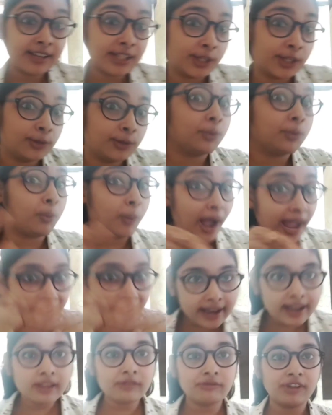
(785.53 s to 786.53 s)
yeah, so
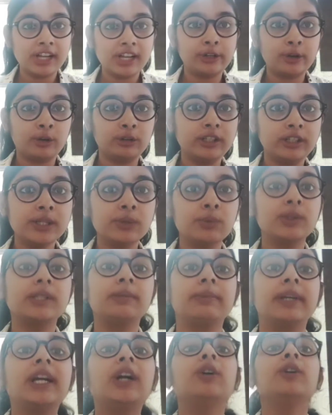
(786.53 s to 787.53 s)
why I felt all this
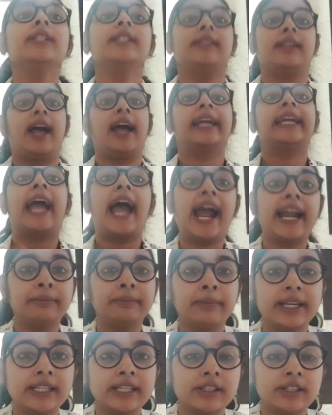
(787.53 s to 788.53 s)
was because I
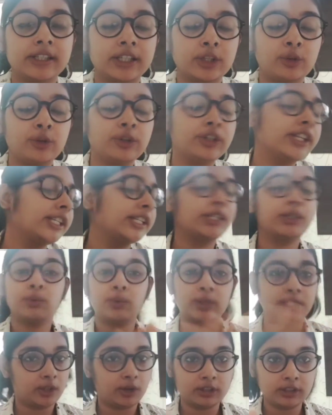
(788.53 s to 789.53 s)
had my
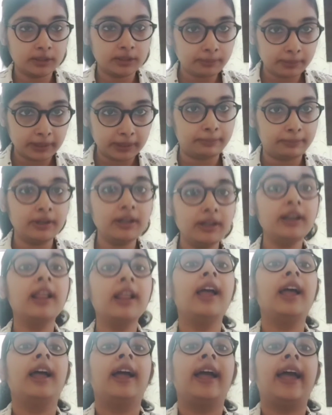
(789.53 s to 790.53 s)
insecurities. It was not the
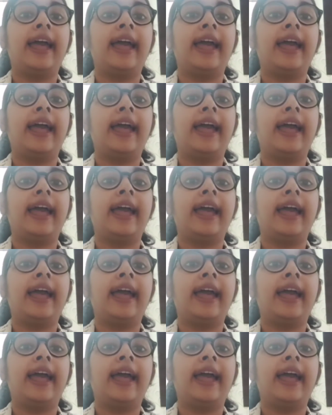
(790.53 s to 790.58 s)
people.